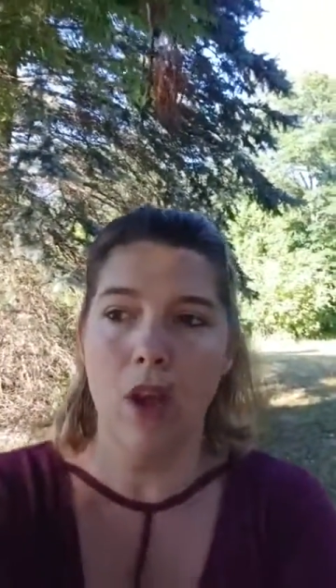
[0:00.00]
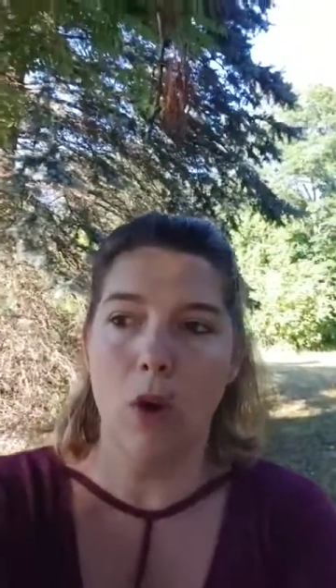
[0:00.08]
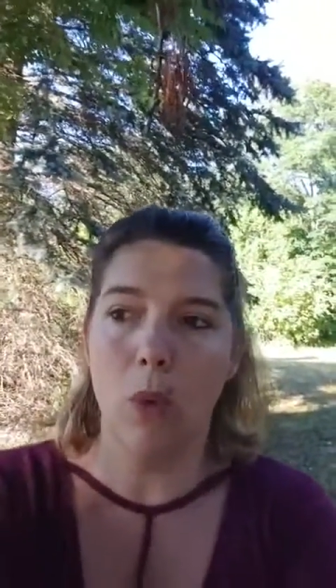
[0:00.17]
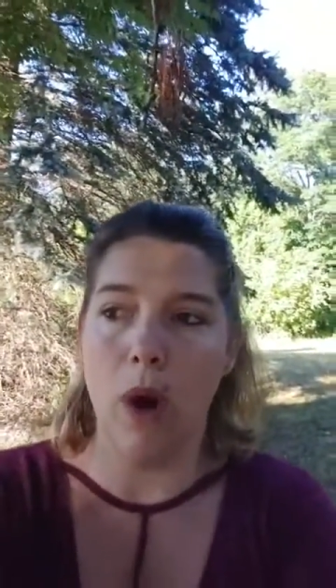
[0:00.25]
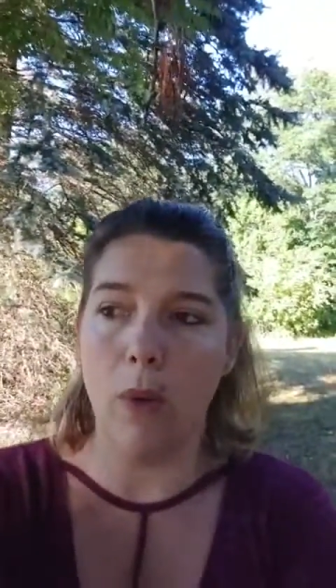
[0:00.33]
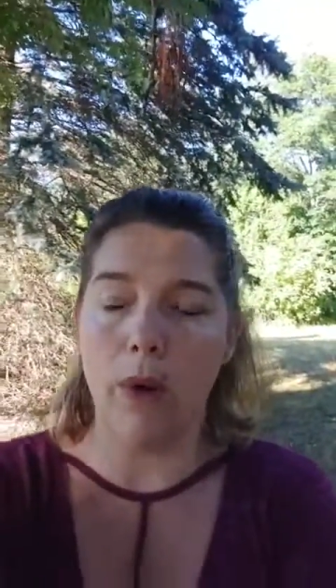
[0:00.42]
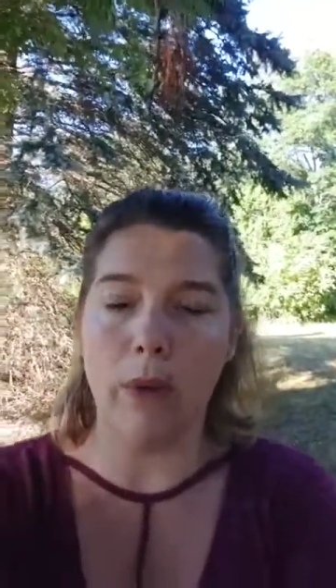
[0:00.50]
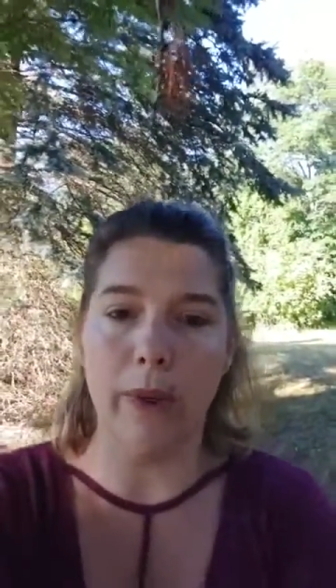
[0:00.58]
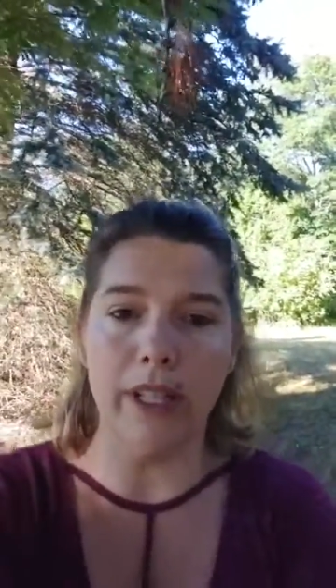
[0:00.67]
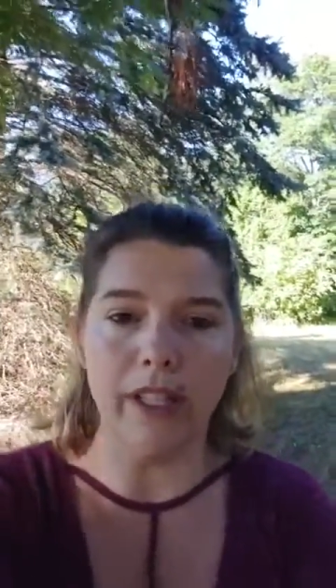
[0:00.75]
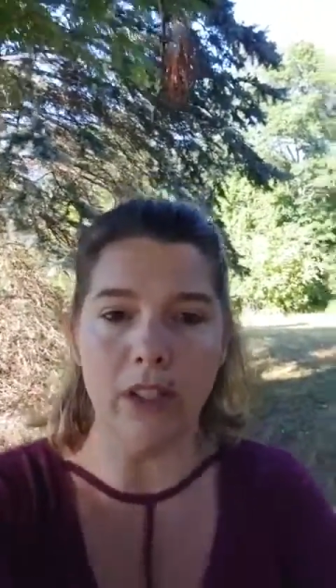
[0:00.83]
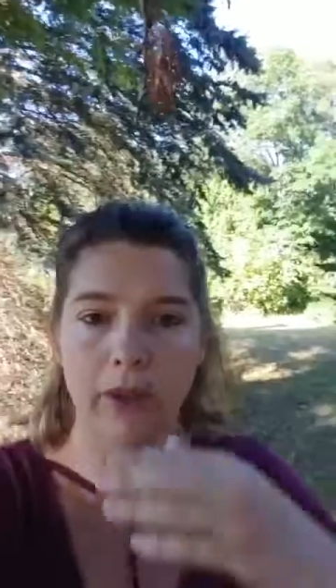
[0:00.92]
what we're
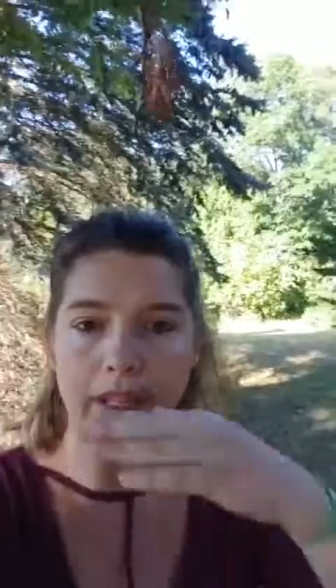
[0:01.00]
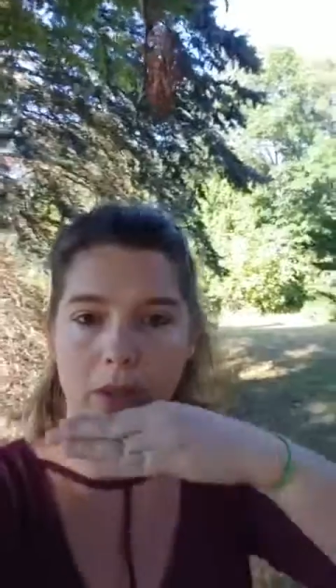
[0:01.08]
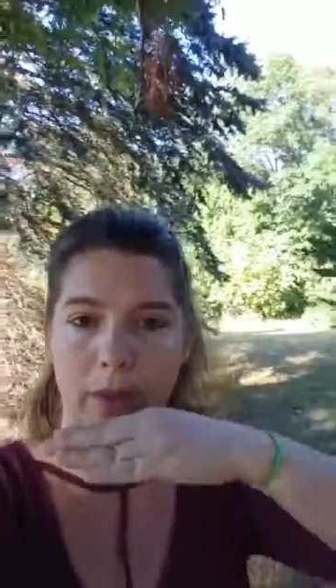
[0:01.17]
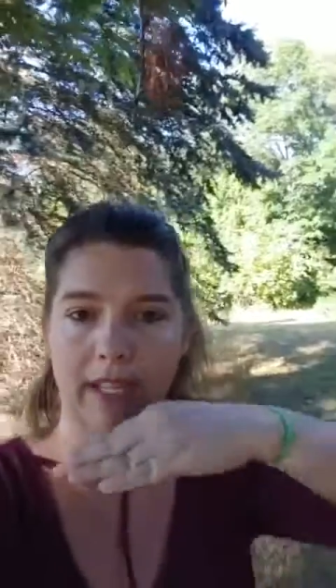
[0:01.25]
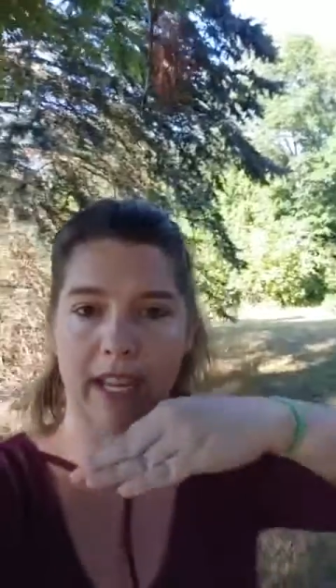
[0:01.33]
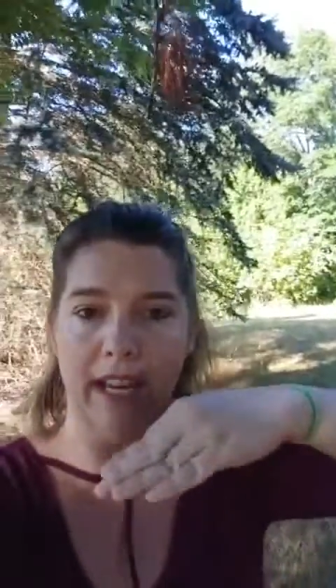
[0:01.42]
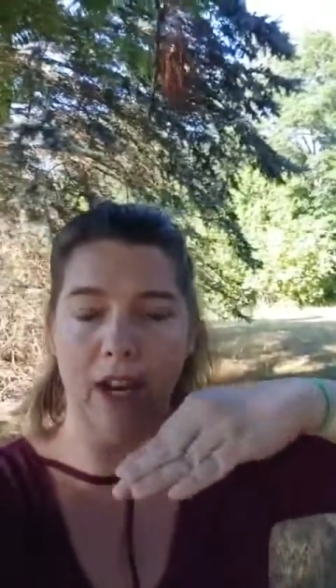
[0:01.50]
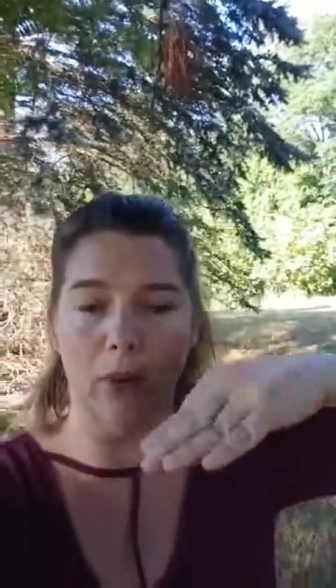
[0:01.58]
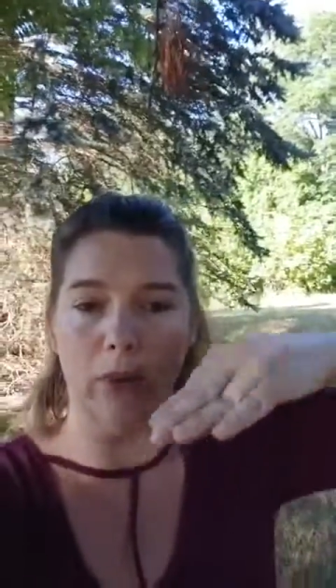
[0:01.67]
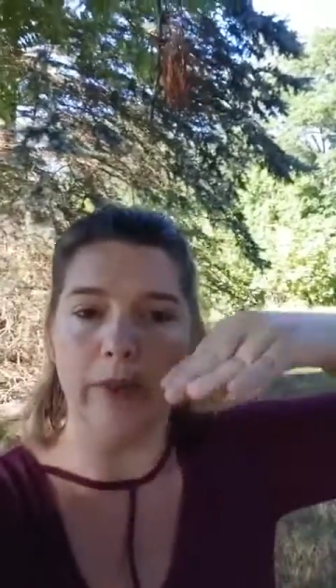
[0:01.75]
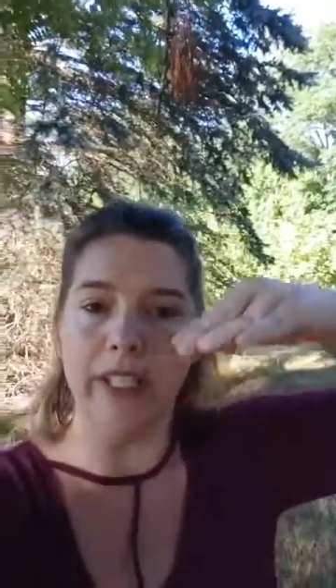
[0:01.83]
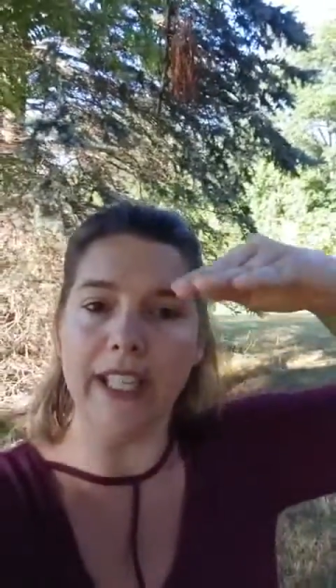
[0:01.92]
really doing is we get a
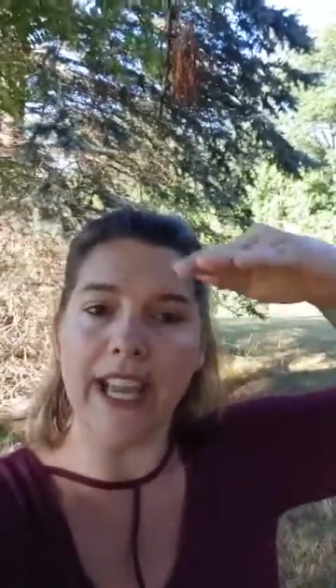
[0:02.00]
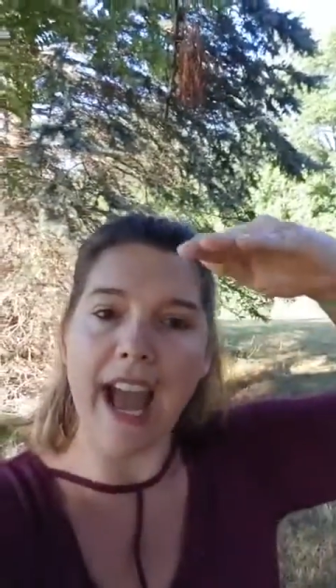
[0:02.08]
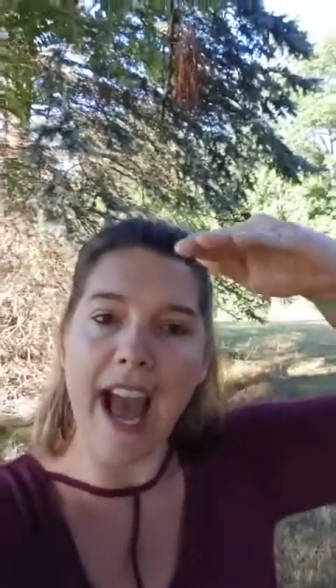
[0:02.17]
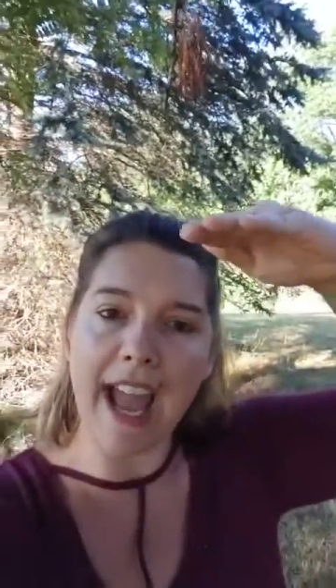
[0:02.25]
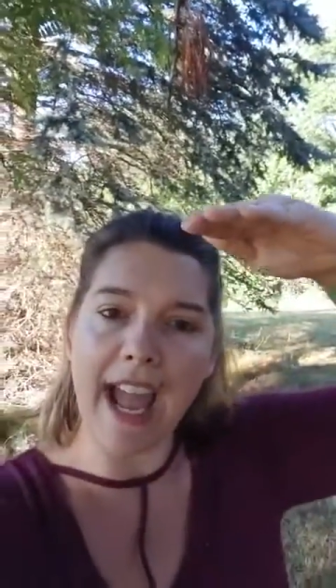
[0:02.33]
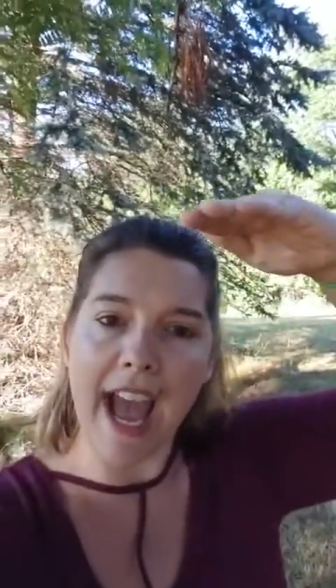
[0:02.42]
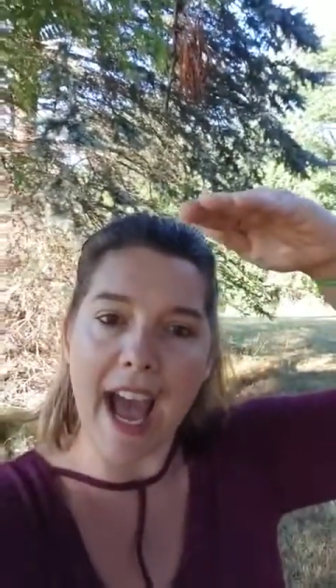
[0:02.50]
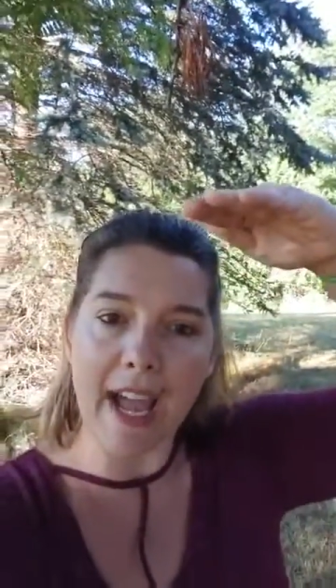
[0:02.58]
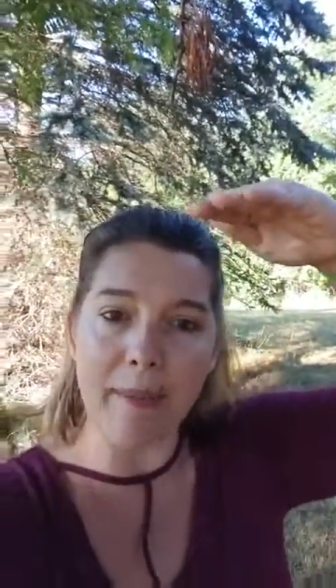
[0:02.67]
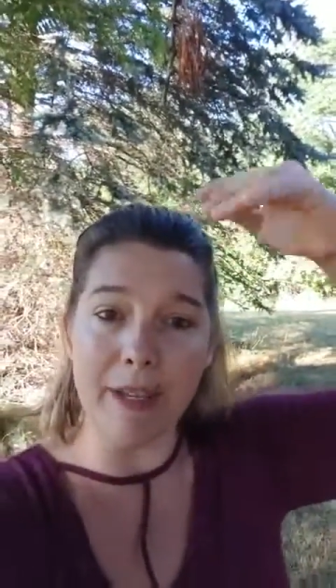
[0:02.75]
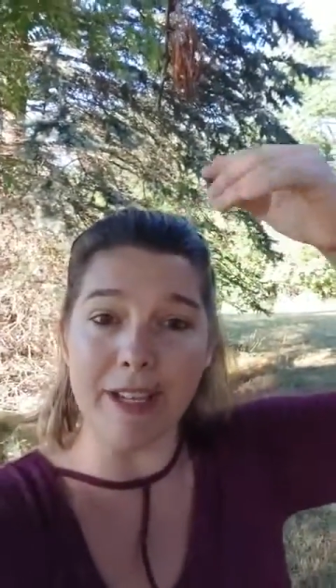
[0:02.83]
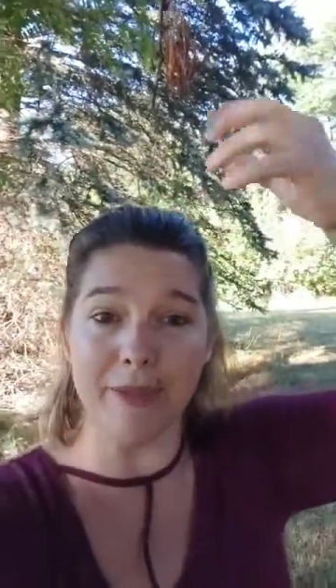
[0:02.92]
really high
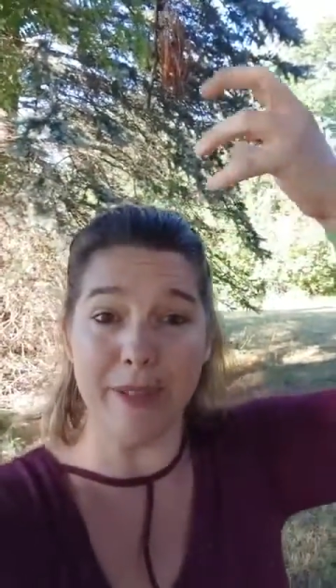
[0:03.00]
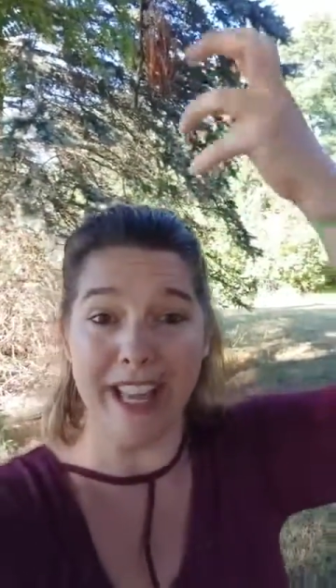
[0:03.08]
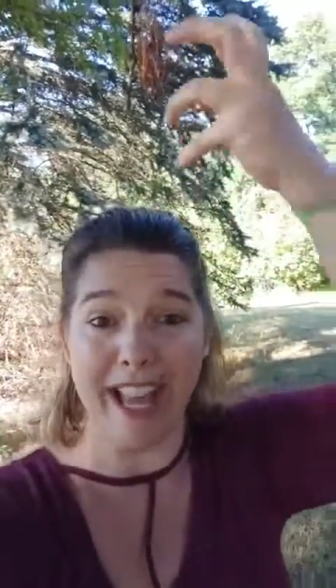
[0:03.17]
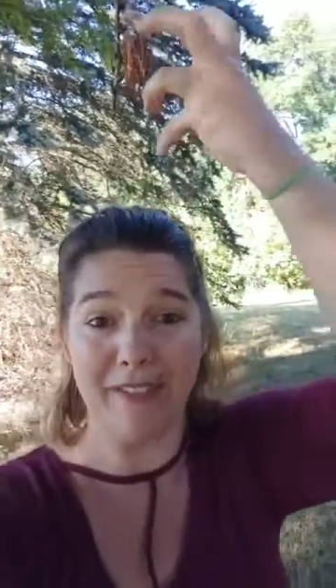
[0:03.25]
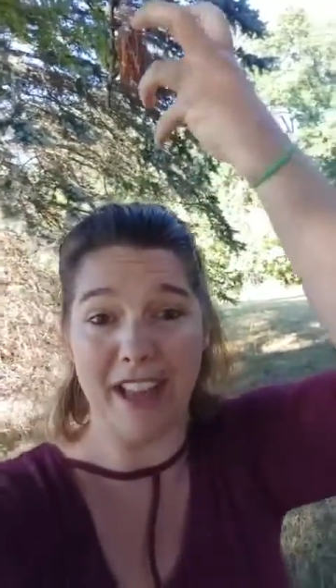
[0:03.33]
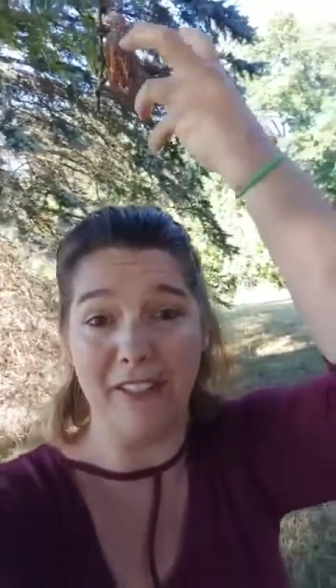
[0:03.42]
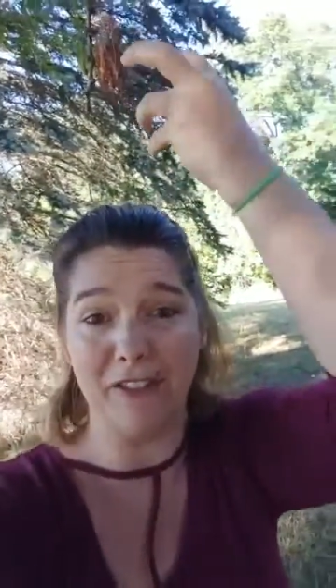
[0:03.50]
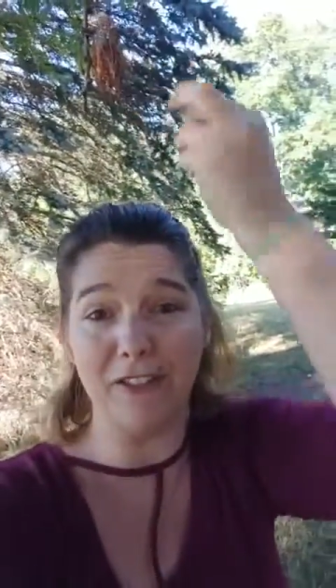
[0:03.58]
high because we have that